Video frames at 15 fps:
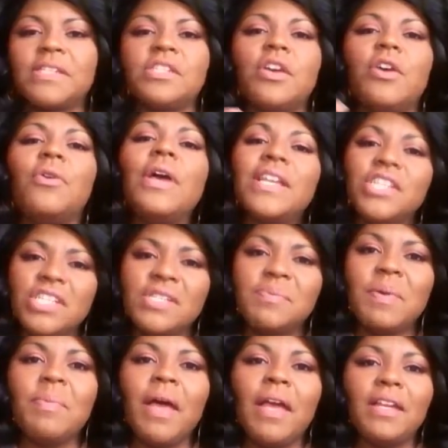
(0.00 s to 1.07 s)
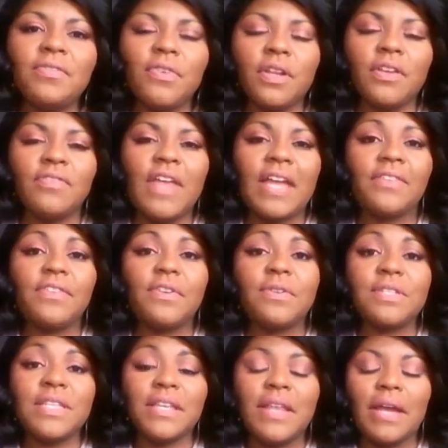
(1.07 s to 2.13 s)
So just be mindful of that if you
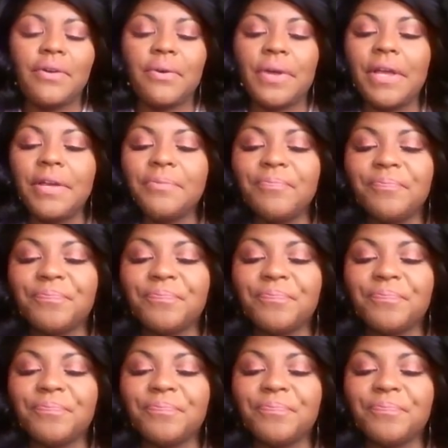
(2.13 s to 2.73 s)
see that, okay?